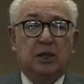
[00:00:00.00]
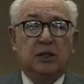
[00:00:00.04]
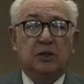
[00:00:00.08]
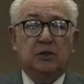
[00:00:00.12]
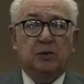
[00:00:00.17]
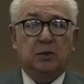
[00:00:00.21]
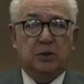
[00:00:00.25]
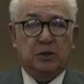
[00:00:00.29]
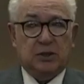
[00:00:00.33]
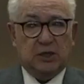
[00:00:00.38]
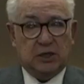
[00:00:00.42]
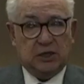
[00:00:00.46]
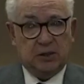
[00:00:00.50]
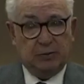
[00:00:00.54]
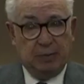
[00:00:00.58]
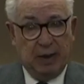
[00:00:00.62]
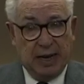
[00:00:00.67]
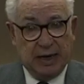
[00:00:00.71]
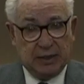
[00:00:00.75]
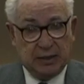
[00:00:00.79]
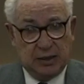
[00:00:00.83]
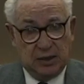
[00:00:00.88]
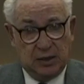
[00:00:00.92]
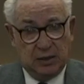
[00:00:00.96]
This was
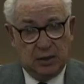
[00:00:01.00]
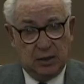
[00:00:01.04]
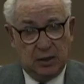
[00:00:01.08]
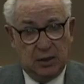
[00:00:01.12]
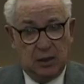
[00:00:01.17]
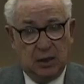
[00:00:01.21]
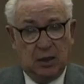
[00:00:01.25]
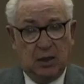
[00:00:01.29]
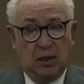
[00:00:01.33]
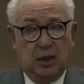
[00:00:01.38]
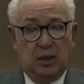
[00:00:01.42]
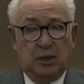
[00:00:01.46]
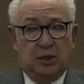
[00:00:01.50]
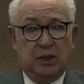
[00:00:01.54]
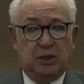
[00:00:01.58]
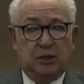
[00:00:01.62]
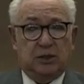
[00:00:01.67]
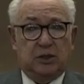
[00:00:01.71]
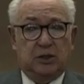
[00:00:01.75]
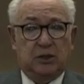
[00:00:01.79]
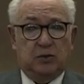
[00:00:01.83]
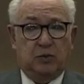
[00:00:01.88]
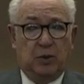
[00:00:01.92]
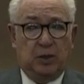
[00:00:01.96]
expected.
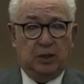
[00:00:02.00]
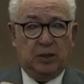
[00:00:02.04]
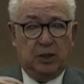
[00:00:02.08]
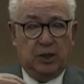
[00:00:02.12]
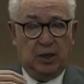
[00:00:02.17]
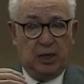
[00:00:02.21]
This is what